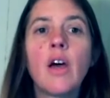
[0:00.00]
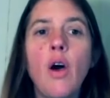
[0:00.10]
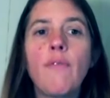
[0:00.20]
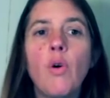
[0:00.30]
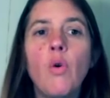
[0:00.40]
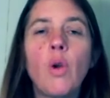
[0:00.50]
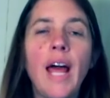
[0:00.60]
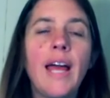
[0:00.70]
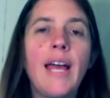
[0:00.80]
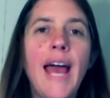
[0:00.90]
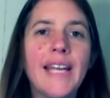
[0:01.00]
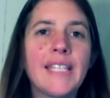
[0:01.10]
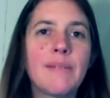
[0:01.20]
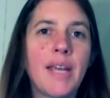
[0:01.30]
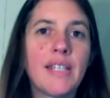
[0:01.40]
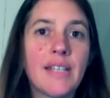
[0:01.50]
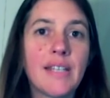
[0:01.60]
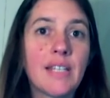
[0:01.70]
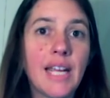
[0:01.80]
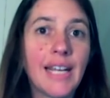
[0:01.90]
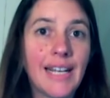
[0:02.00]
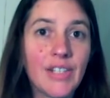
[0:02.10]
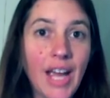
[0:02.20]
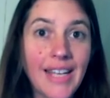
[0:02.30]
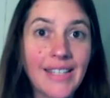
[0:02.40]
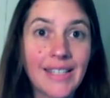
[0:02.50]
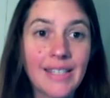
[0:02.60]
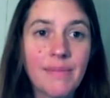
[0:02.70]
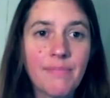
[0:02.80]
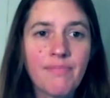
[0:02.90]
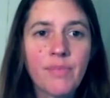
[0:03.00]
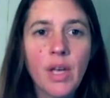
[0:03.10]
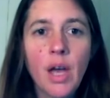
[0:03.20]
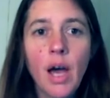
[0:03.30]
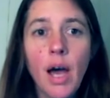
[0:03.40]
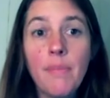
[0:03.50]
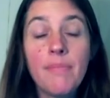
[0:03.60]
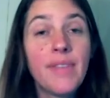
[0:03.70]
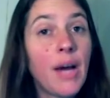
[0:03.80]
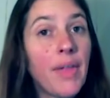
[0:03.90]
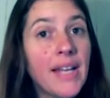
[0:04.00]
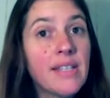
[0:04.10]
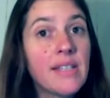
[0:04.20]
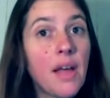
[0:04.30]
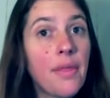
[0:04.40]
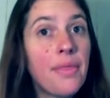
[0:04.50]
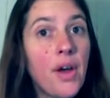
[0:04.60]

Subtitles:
of all estimated English cases. Now, that's a